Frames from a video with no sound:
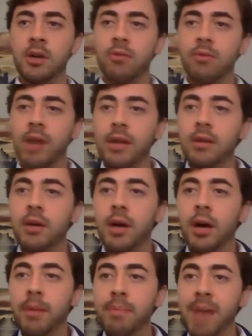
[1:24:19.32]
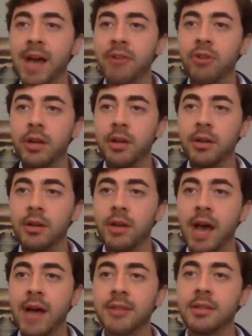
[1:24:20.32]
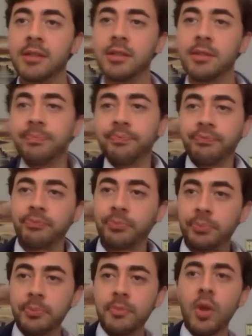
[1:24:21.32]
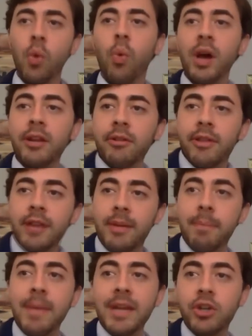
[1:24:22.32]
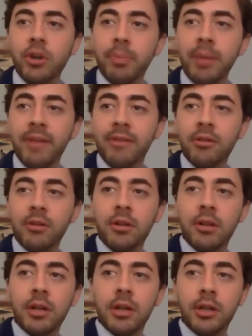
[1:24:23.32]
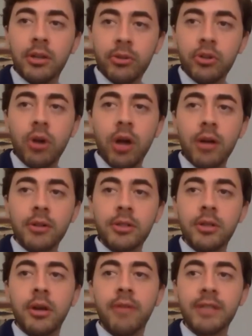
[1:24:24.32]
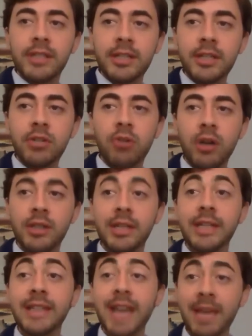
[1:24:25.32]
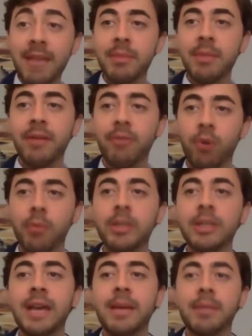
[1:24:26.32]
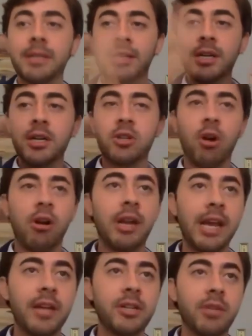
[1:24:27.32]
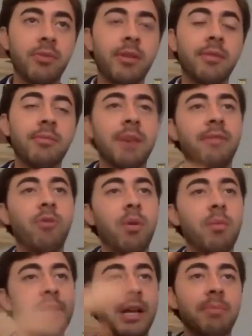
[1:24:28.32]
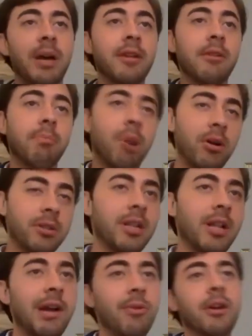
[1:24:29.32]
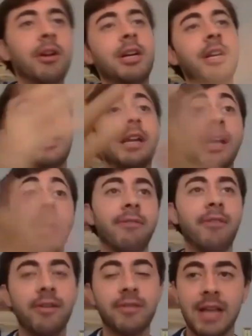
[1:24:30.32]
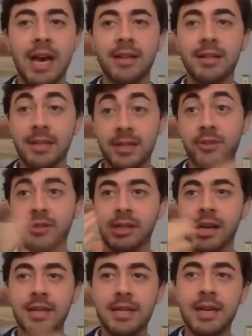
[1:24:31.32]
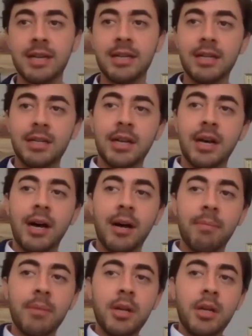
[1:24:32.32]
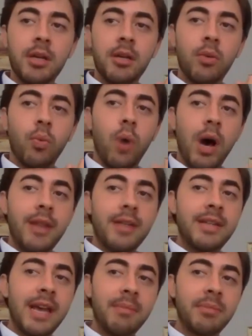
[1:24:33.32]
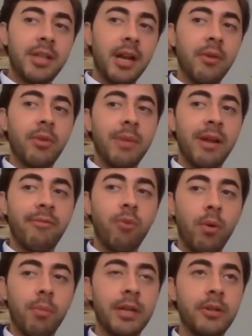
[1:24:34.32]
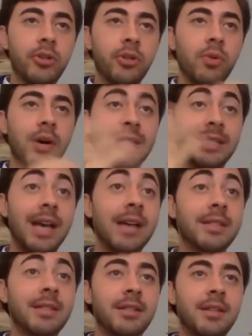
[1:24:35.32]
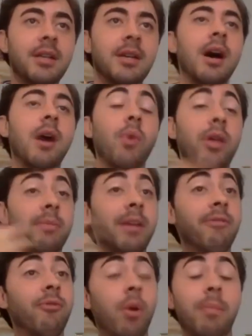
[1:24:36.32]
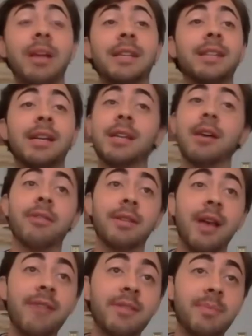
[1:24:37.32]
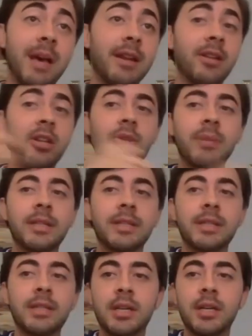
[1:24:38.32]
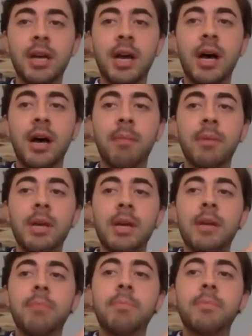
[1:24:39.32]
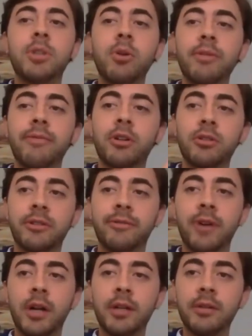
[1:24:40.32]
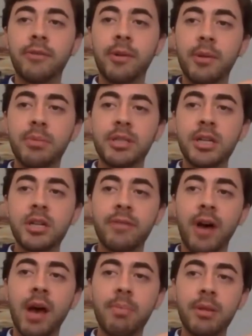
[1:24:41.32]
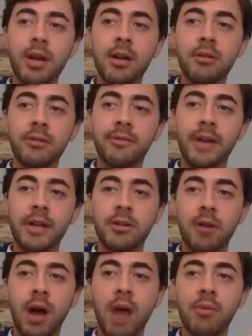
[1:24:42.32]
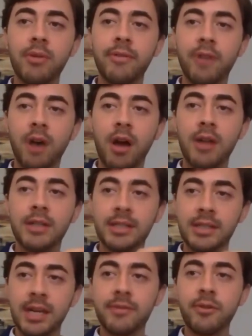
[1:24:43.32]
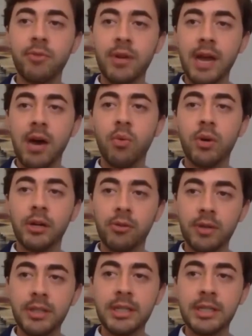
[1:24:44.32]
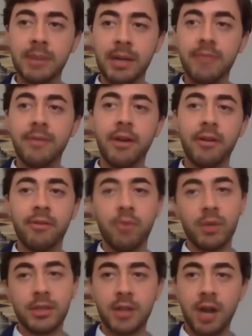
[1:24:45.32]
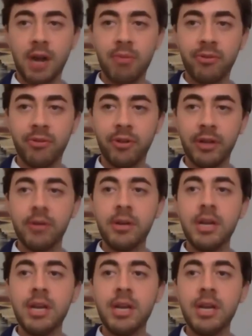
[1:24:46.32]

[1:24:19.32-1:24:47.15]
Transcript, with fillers: Right, uh, Patrick asks, why do you think major pivotal human trials of existing drugs like T A M E and metformin, T A M E is targeting aging with metformin led by Nir Barzilai. We're going to get involved in that. It's an interesting idea. Um, why the TAME study with metformin to assess uh, whether metformin extends healthy lifespan in humans? Um, so difficult to fund. From the position of a hypothetical investor, I would have thought a successful readout would increase the expected value of one's entire portfolio,